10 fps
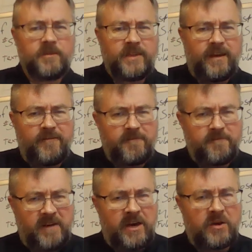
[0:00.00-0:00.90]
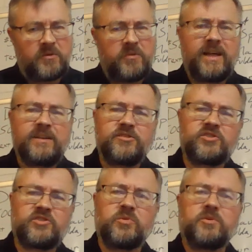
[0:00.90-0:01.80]
That fount, that
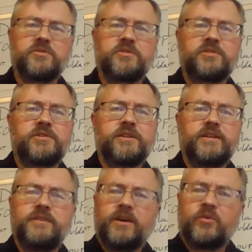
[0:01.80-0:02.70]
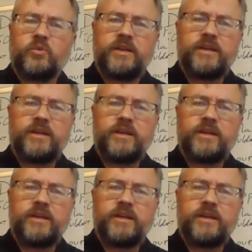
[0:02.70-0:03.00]
source that